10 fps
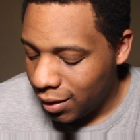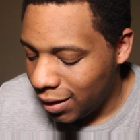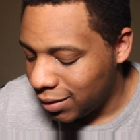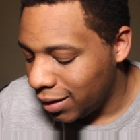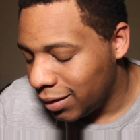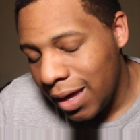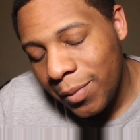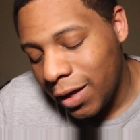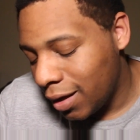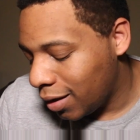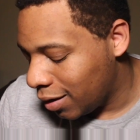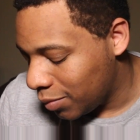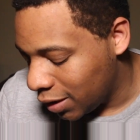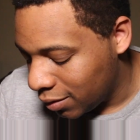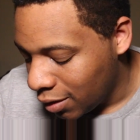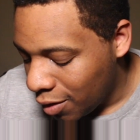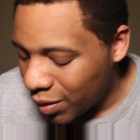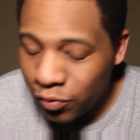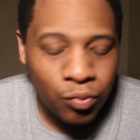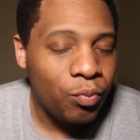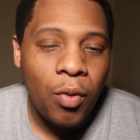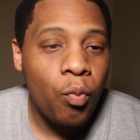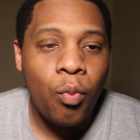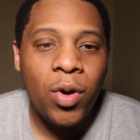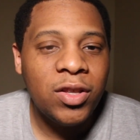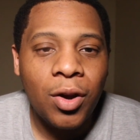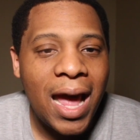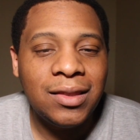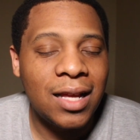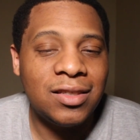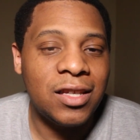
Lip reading: And it's like, come on, man. But when they're at that